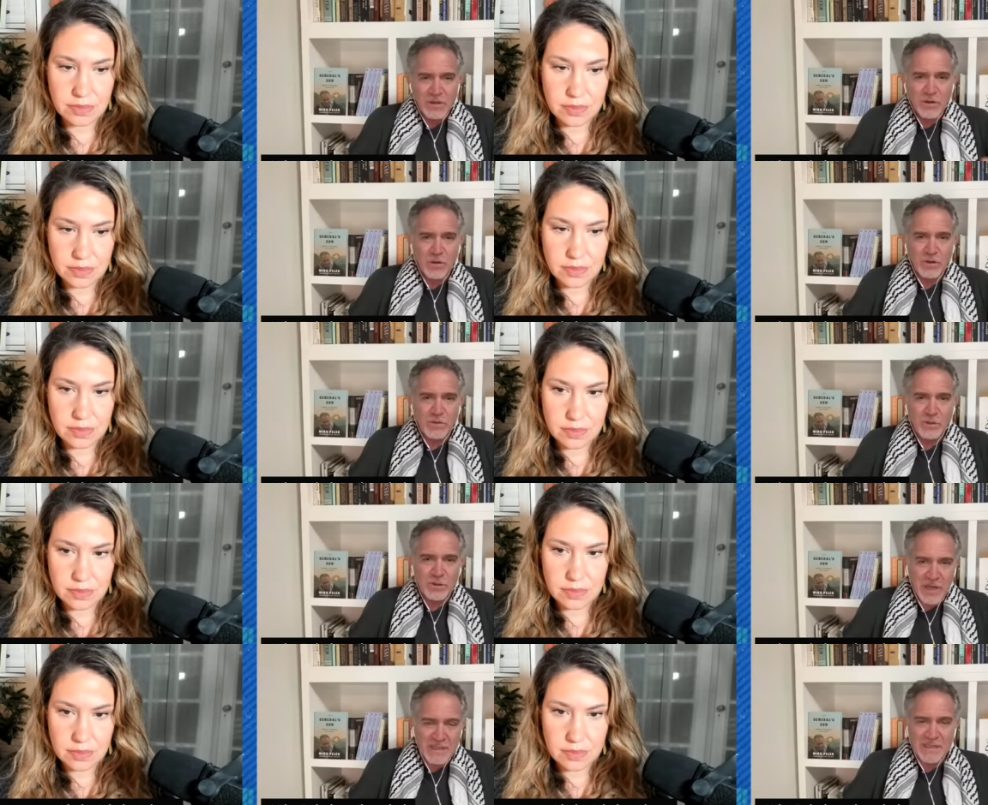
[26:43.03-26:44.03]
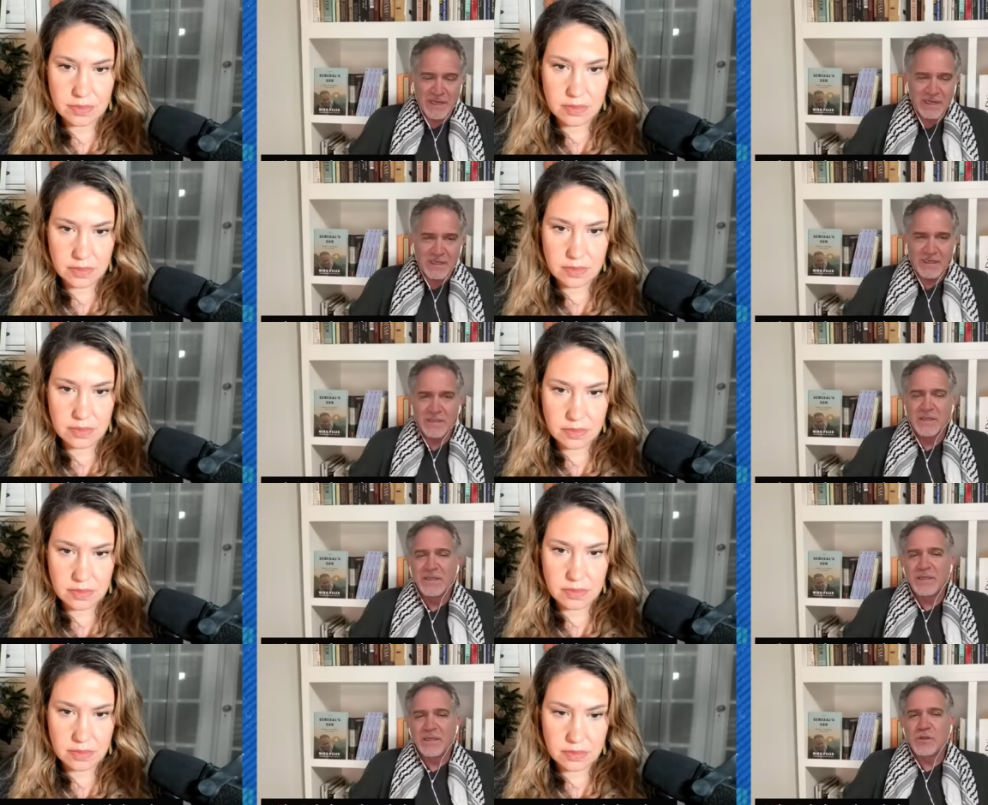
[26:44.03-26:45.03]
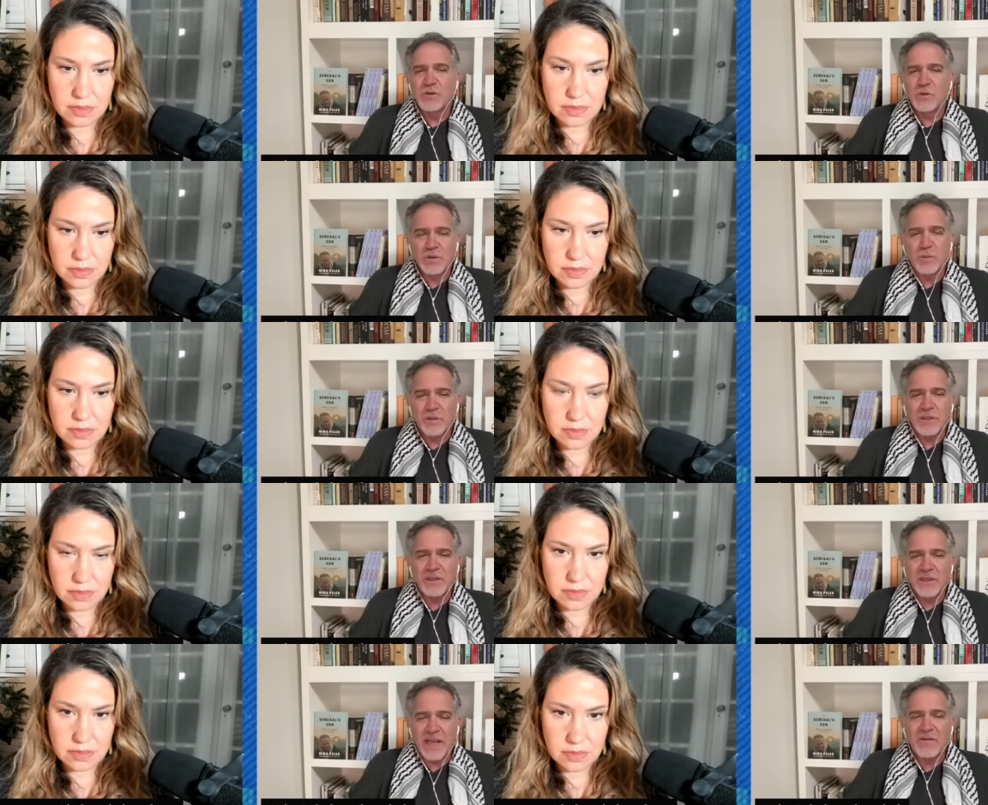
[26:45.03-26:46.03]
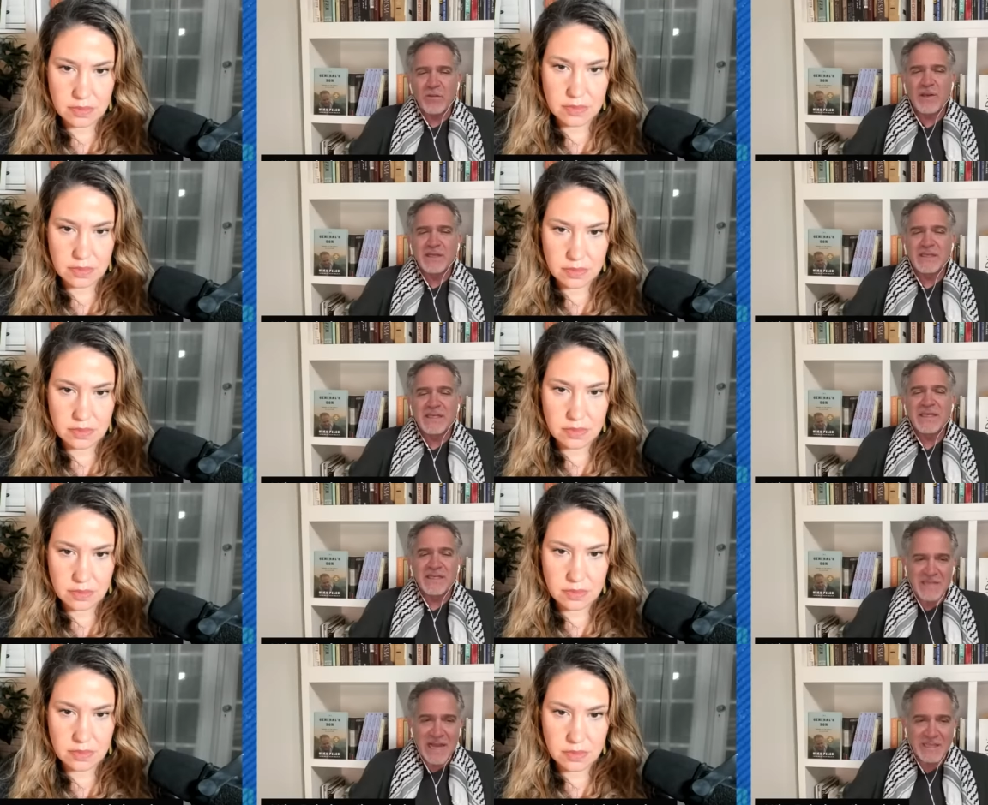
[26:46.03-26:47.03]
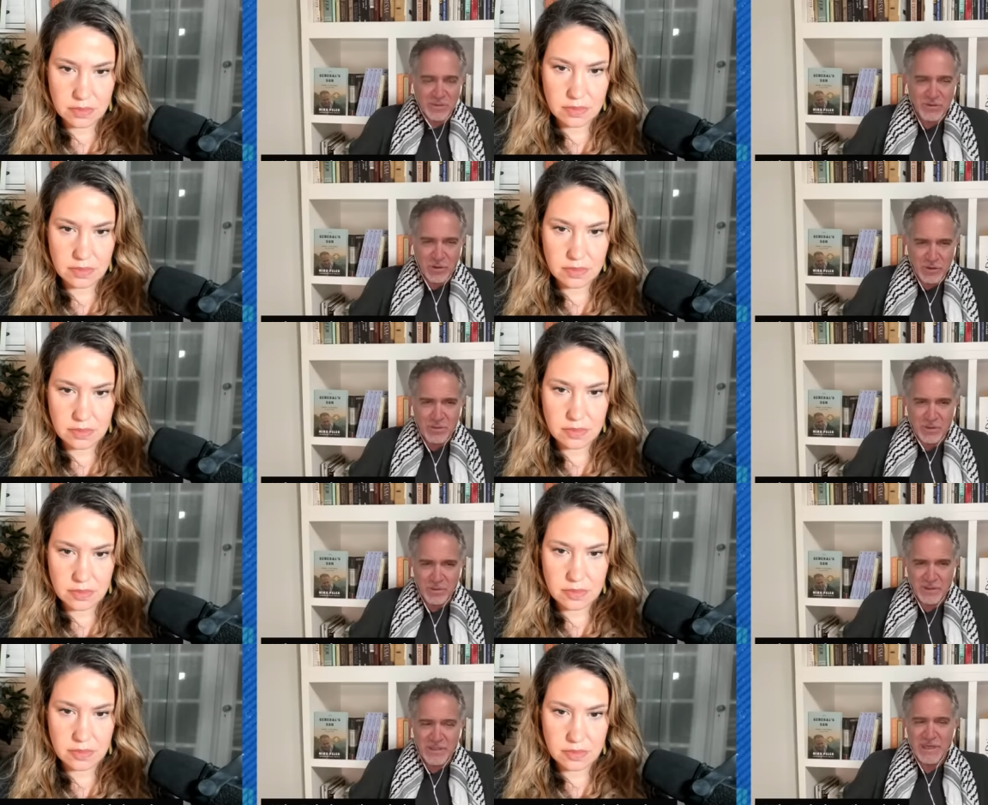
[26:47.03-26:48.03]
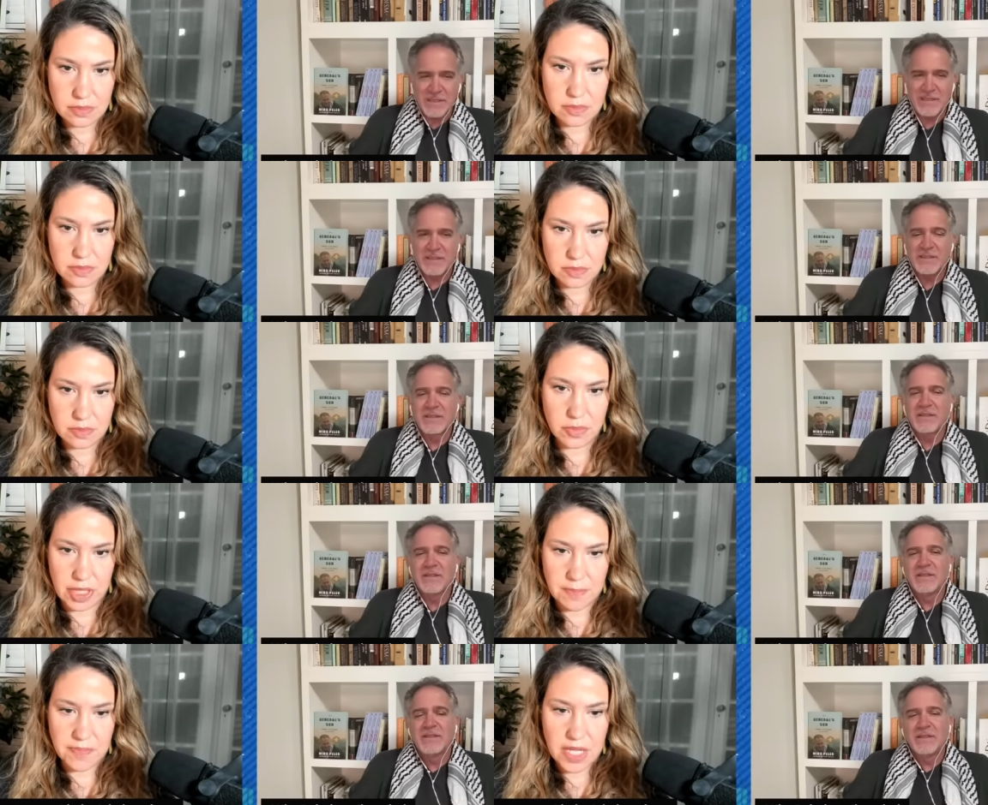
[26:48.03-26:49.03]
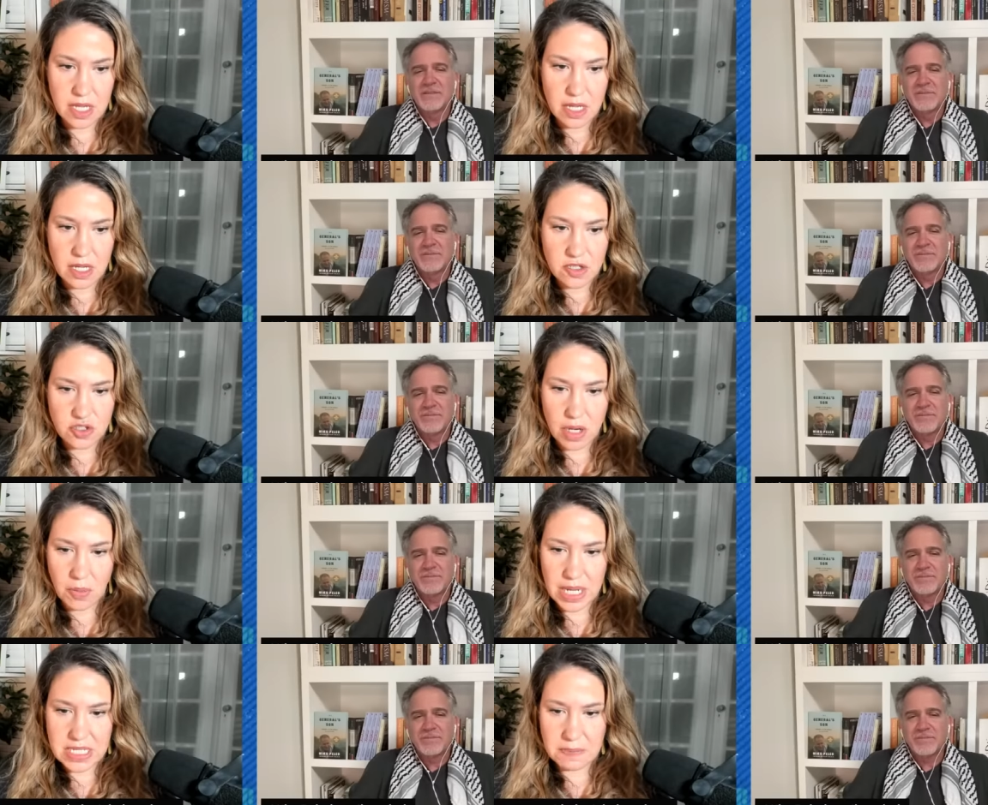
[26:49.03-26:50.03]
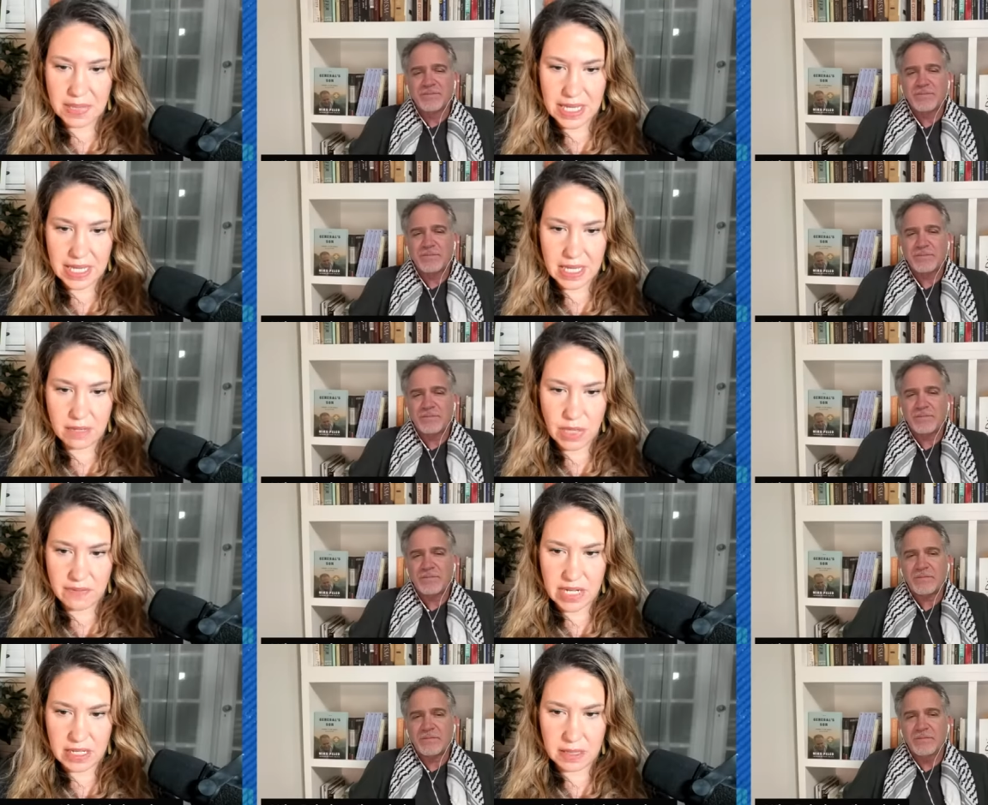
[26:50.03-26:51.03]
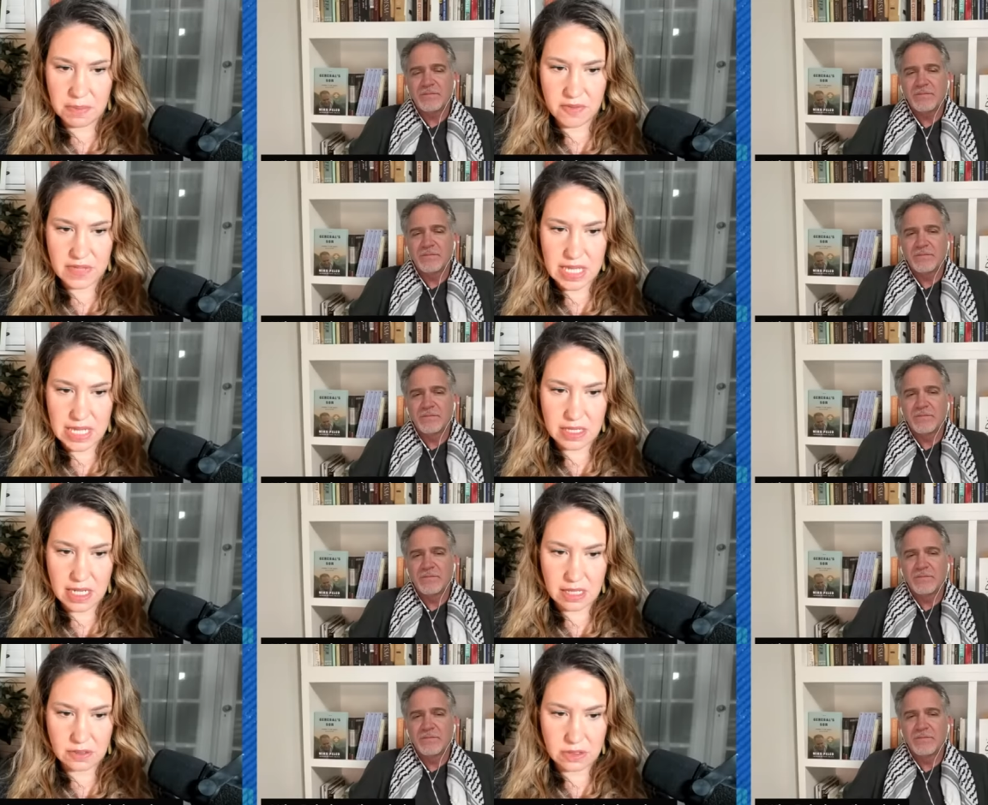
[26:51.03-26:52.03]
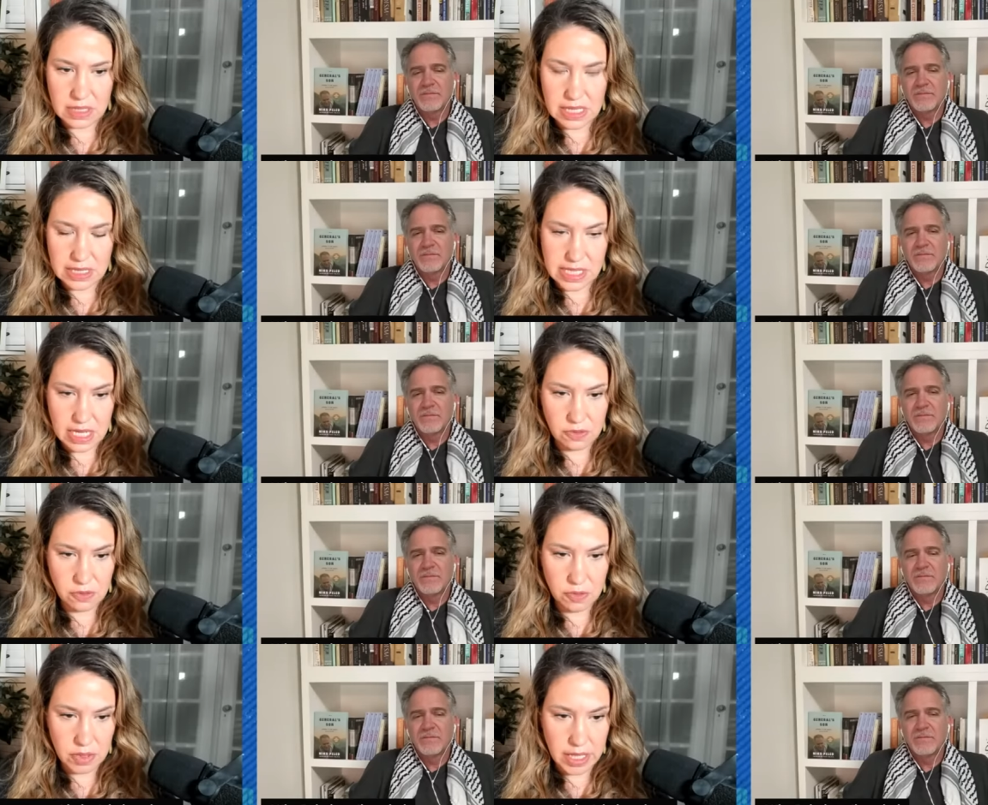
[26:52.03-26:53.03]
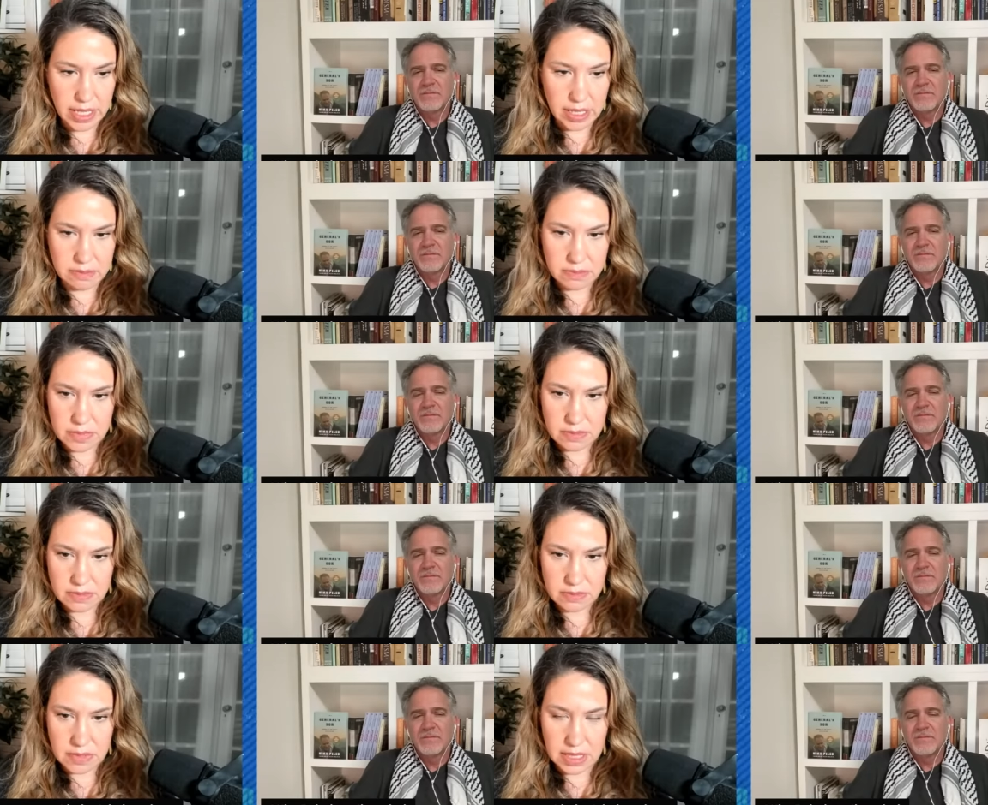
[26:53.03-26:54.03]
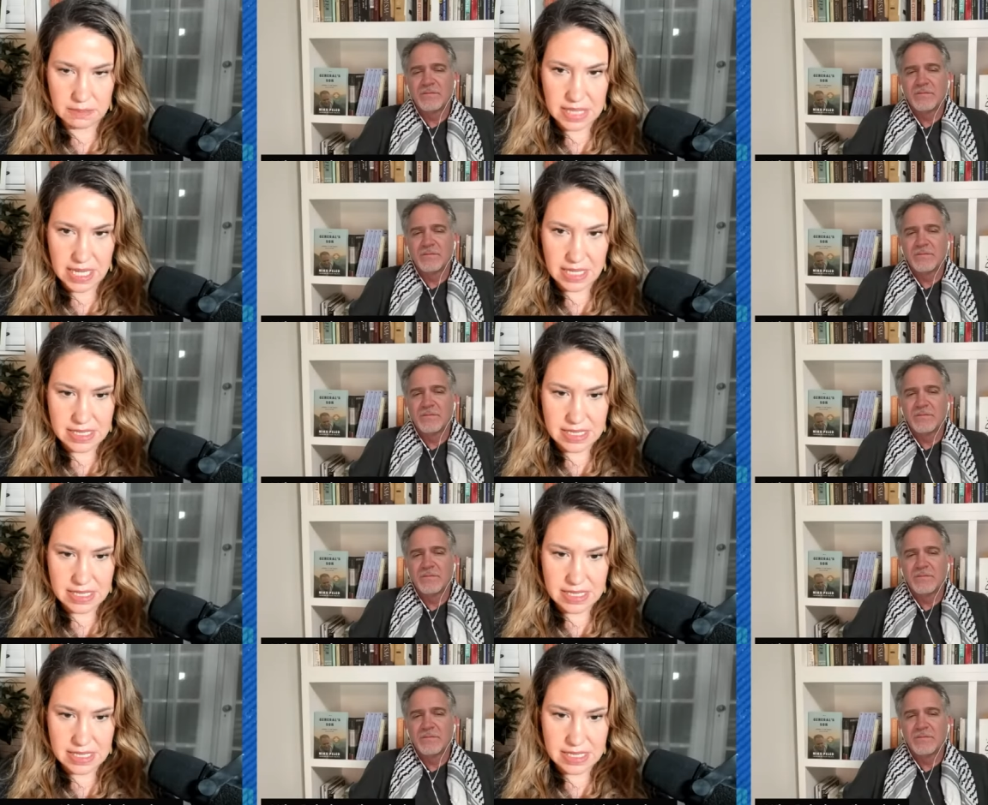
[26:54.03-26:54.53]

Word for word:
Speaker 1: going to be translated into real political gain for Palestinians? That's going to be the real test.
Speaker 2: Right. So I want to play. We have a clip of Netanyahu, Netanyahu um, uh, making a